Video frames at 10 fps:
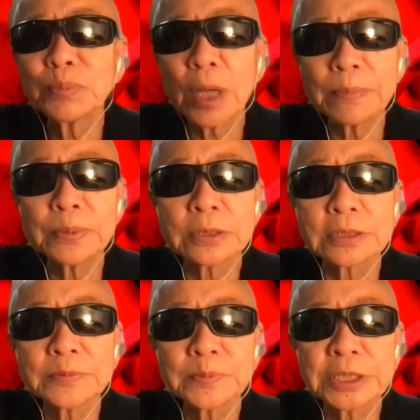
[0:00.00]

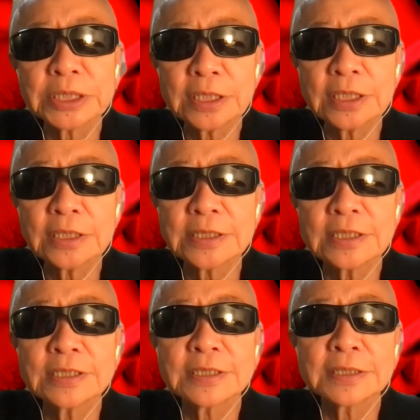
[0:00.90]
popular because
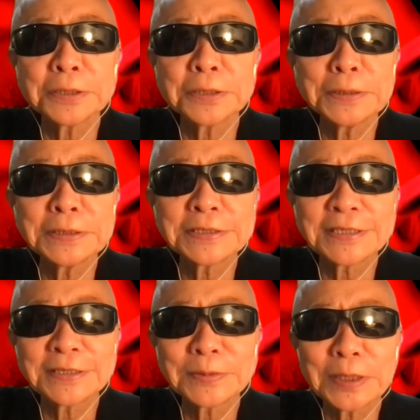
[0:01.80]
it's
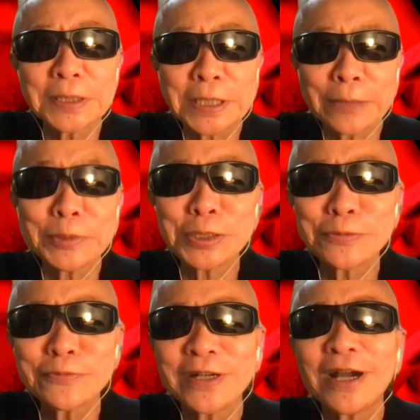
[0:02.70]
a
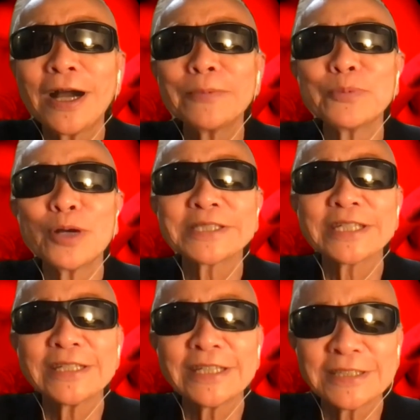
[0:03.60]
commission from our
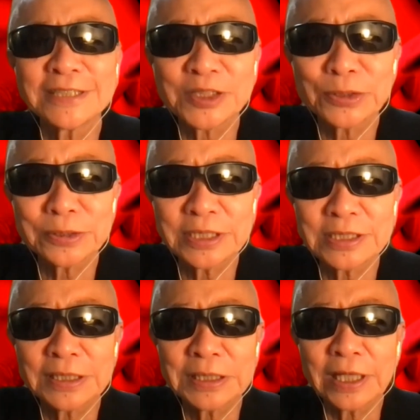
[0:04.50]
project, and it's called this,
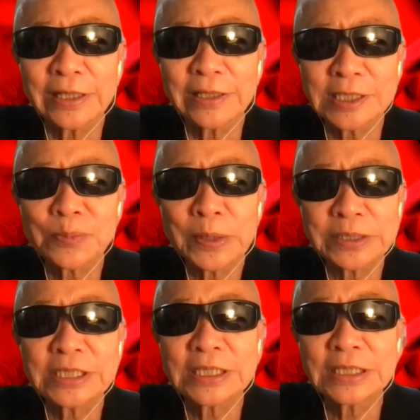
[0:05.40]
and it's
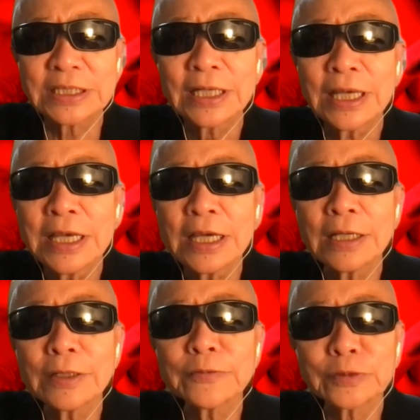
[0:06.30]
particularly
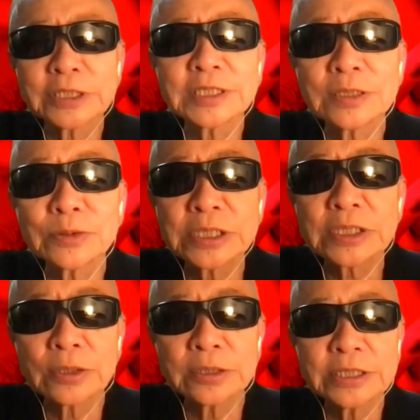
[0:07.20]
for the series
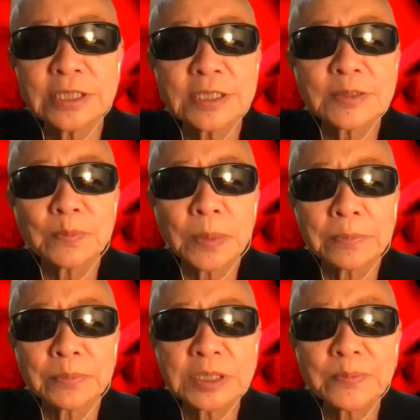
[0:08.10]
called This Is
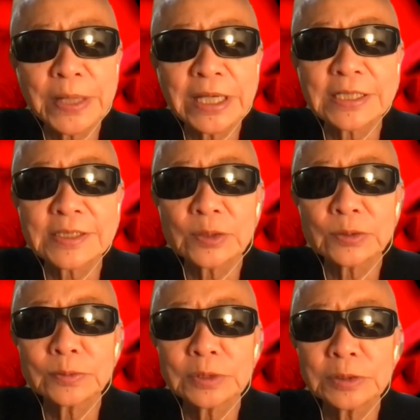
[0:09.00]
Public Space. So